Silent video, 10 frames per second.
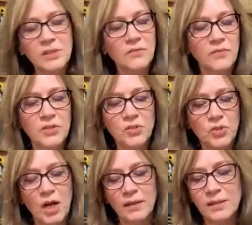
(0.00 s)
just gonna finish
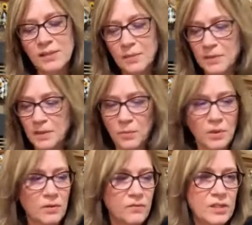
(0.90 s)
drying this up and then
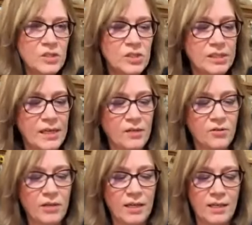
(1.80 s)
we're gonna finish
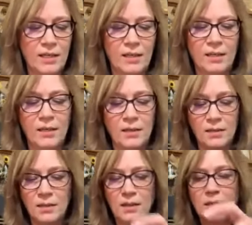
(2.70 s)
decorating
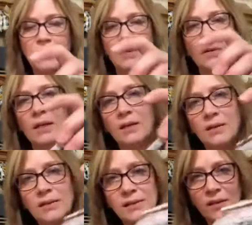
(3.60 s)
it. Okay,
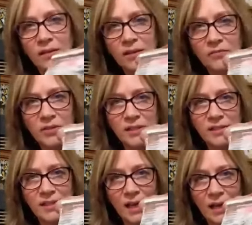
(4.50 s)
you can see all the different
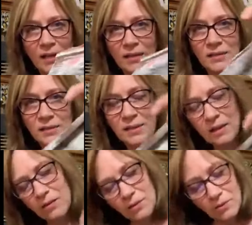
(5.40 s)
sides
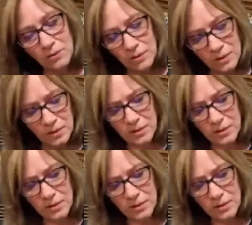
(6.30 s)
now. Oh,